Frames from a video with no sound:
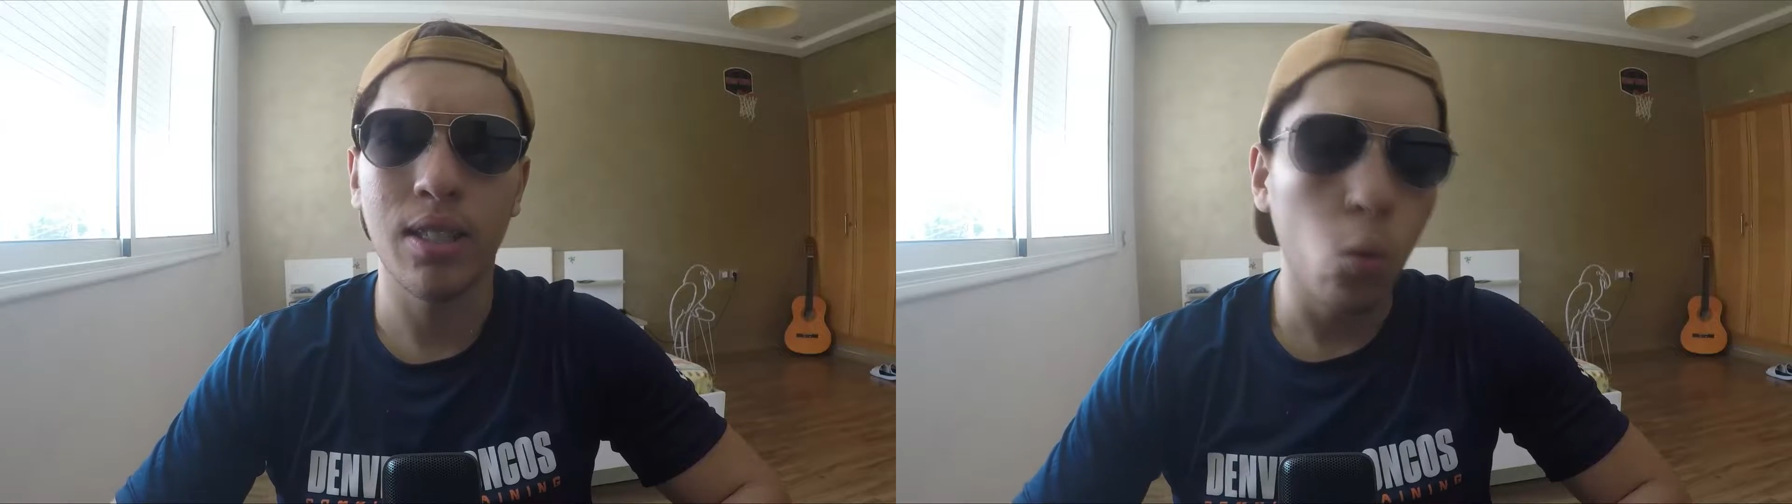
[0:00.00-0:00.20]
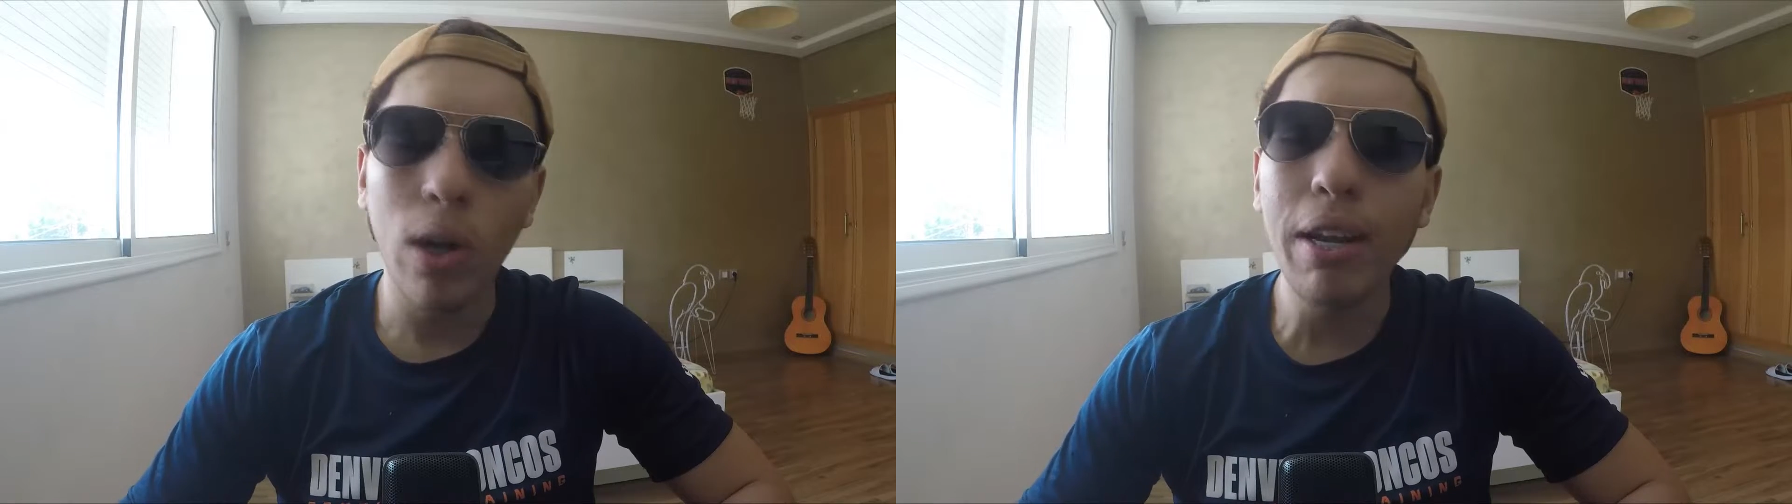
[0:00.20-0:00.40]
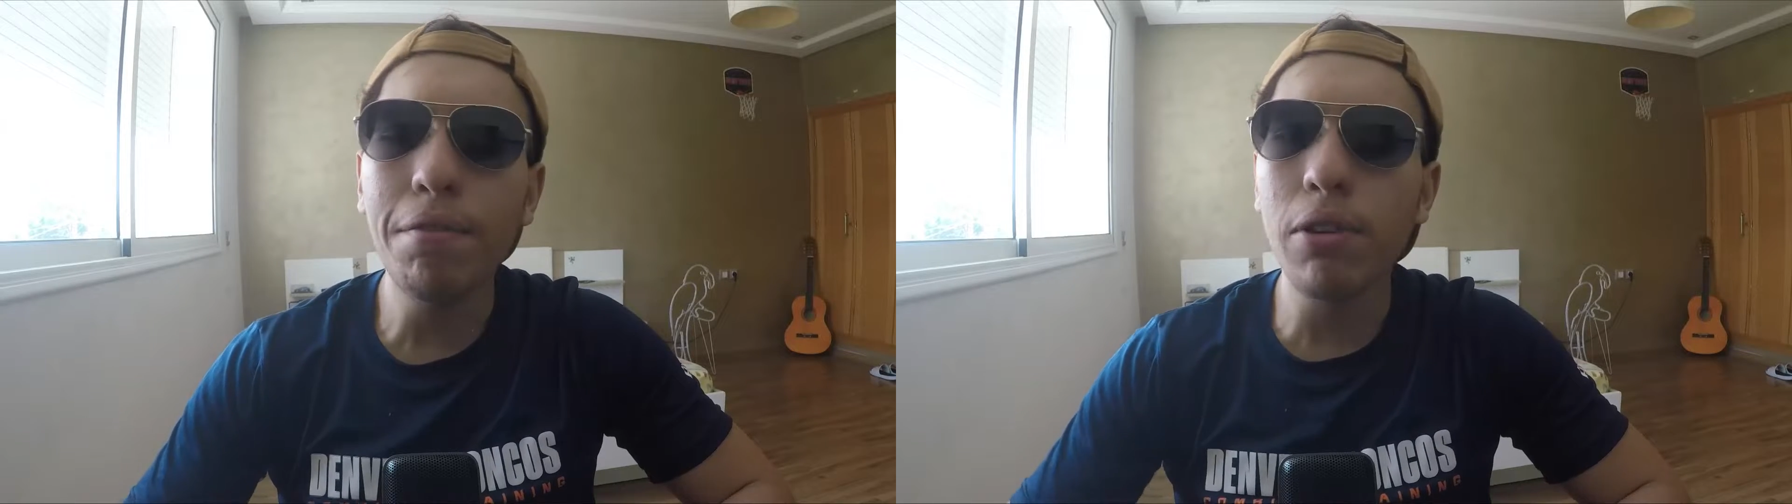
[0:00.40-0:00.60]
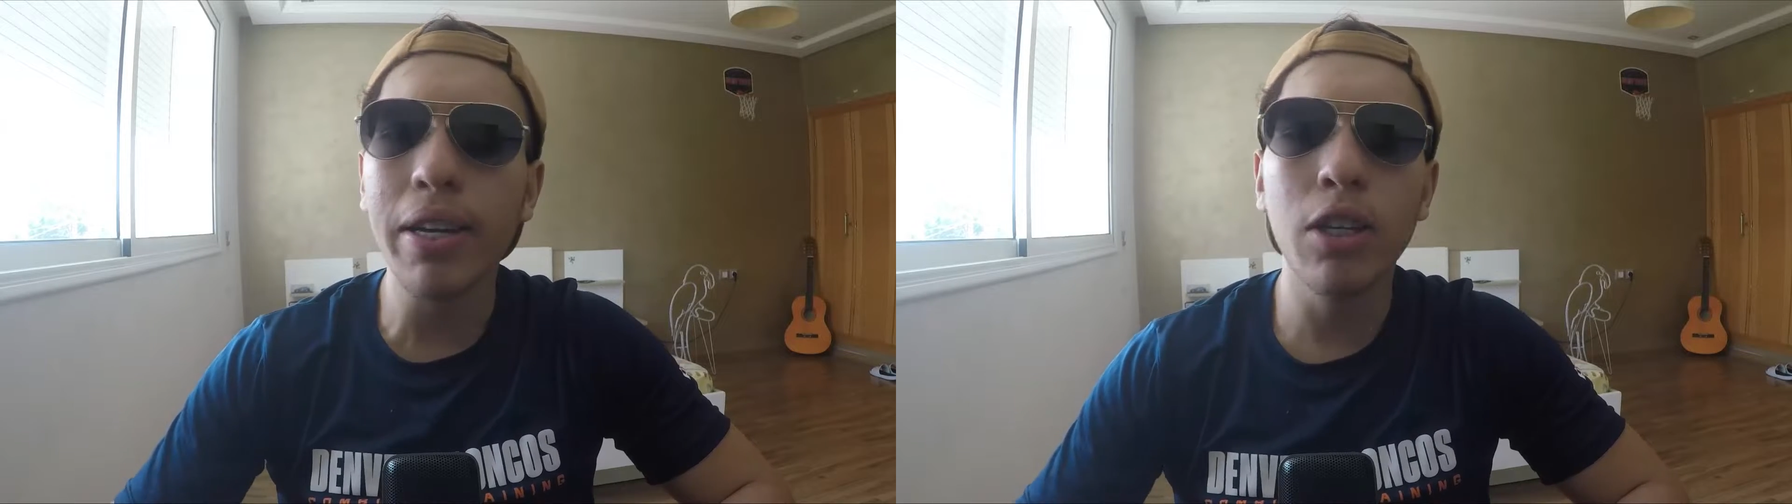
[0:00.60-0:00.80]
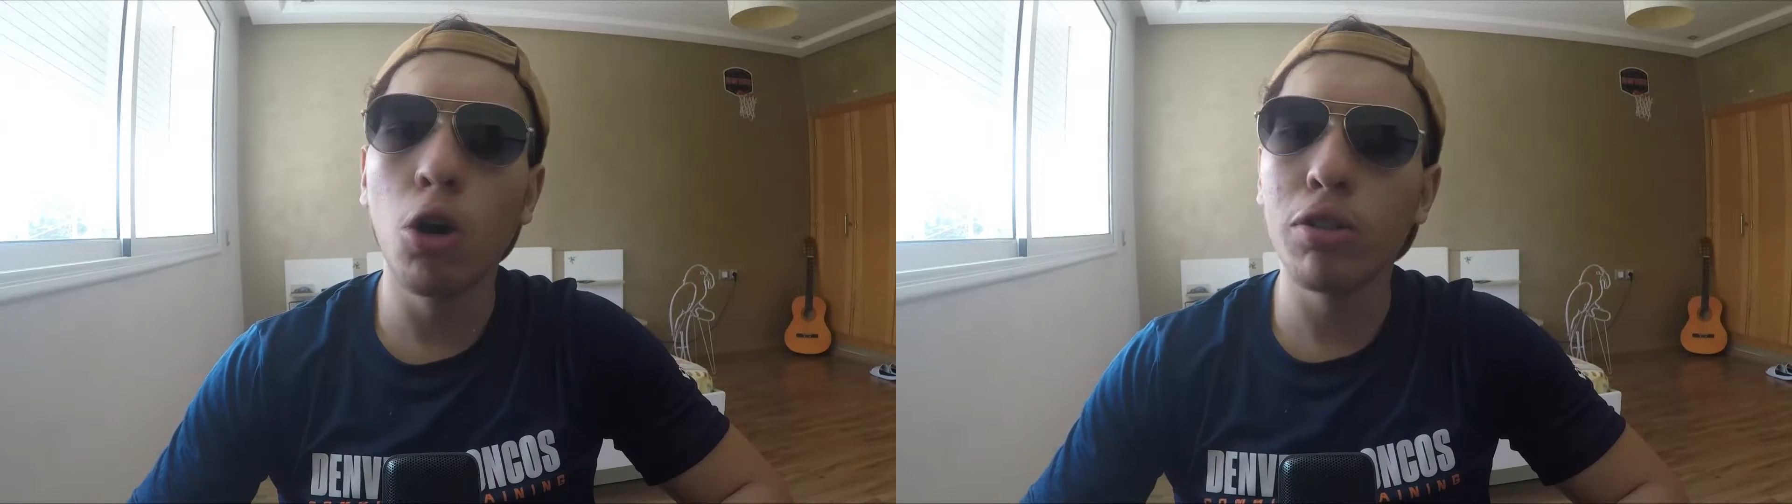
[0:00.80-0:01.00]
Whenever
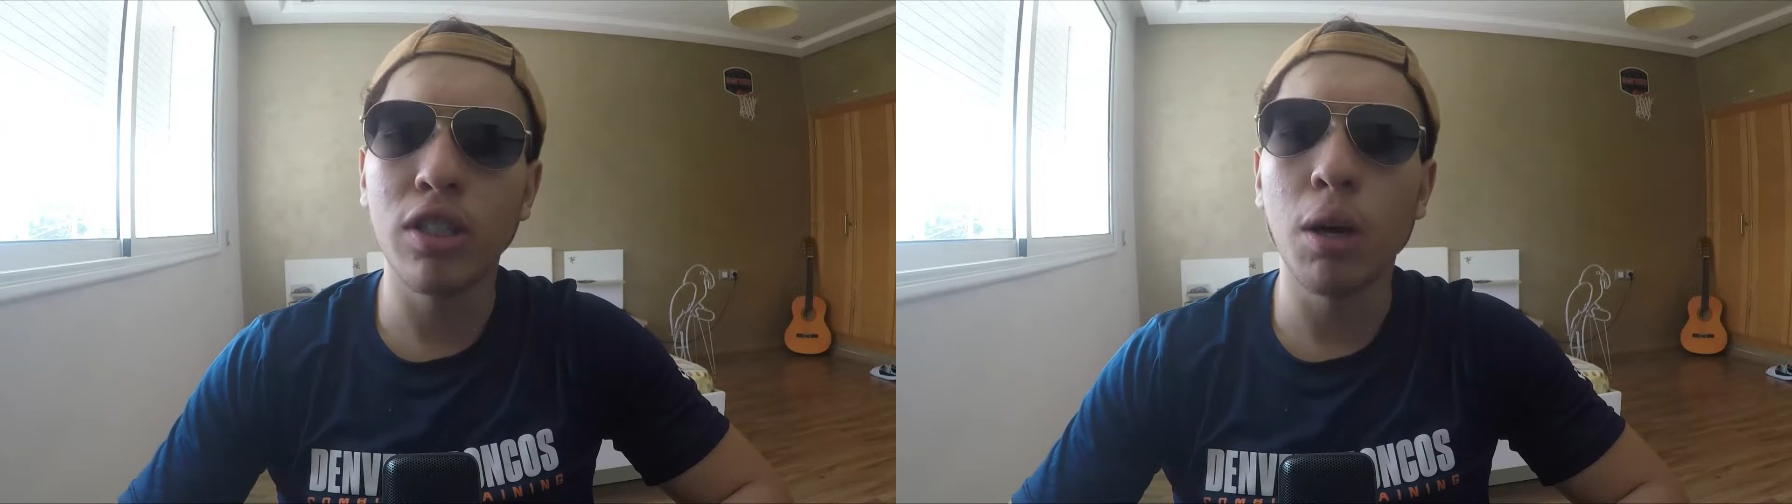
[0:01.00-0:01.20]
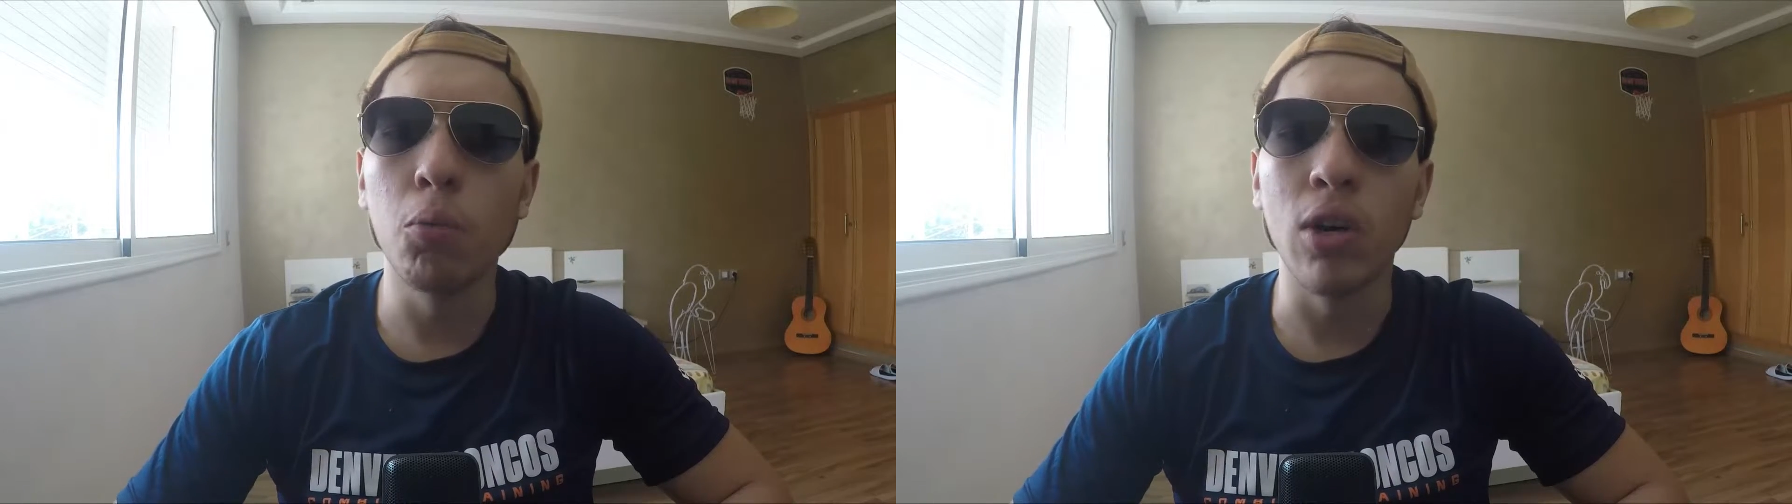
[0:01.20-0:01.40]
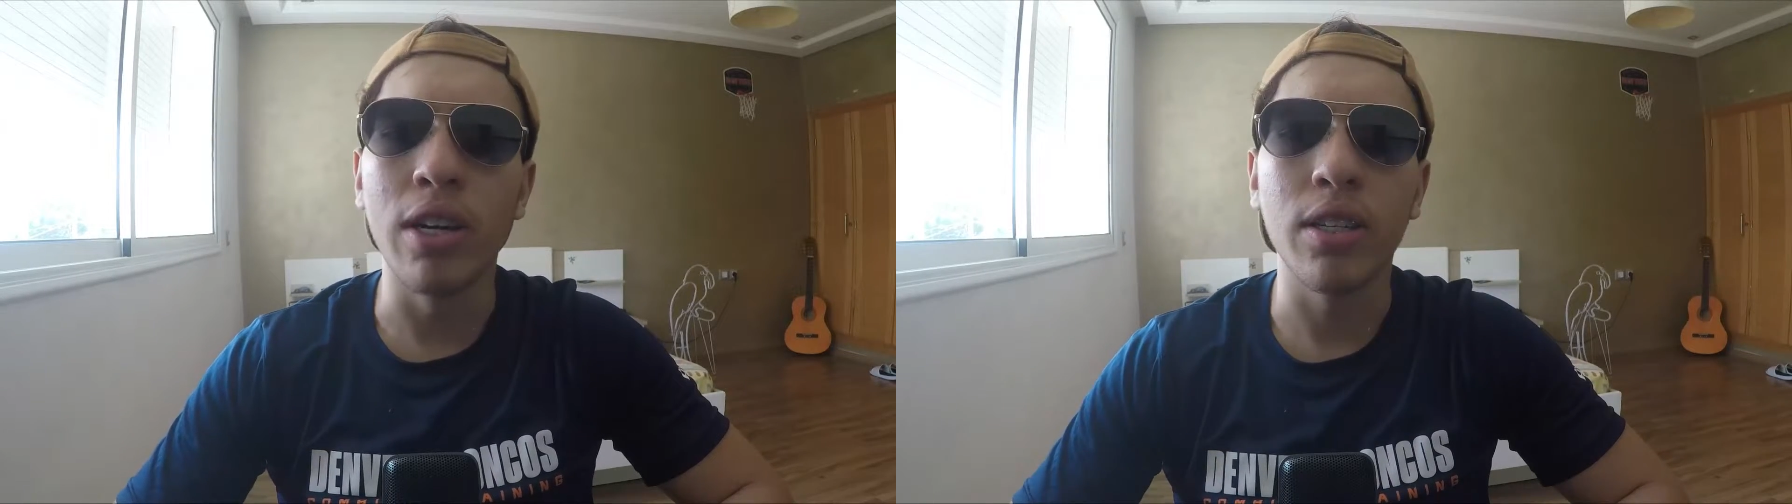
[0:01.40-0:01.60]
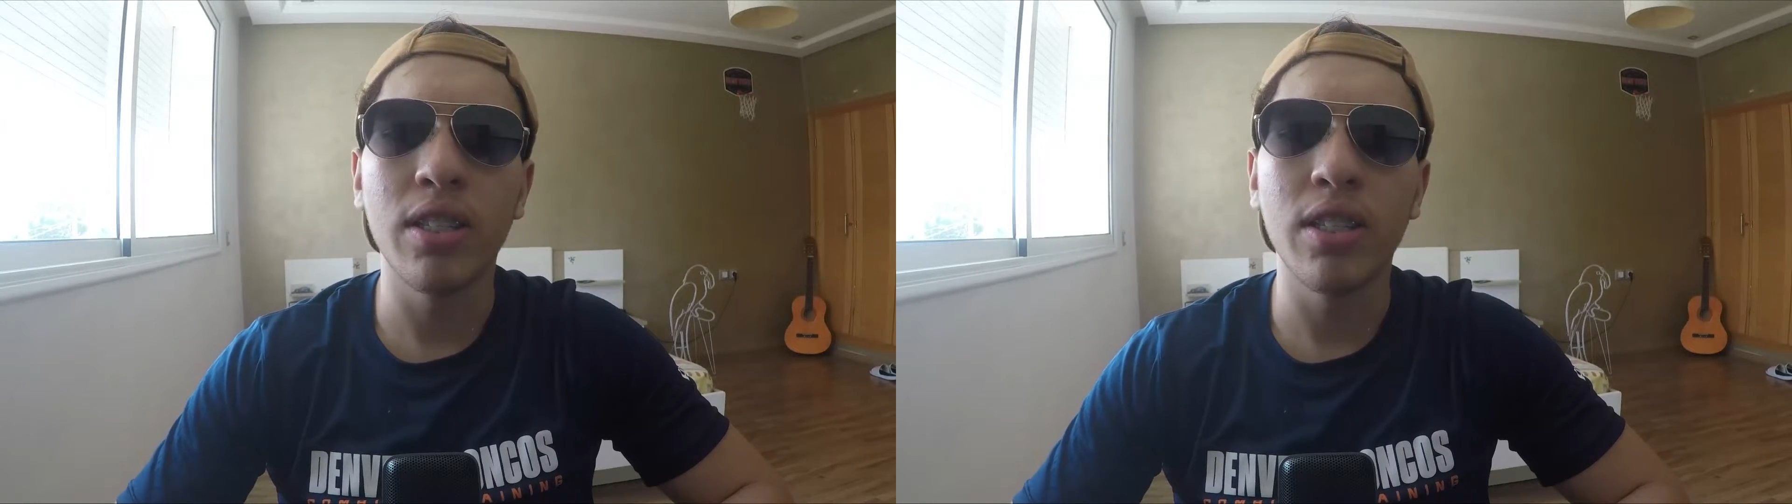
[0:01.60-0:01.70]
he goes somewhere,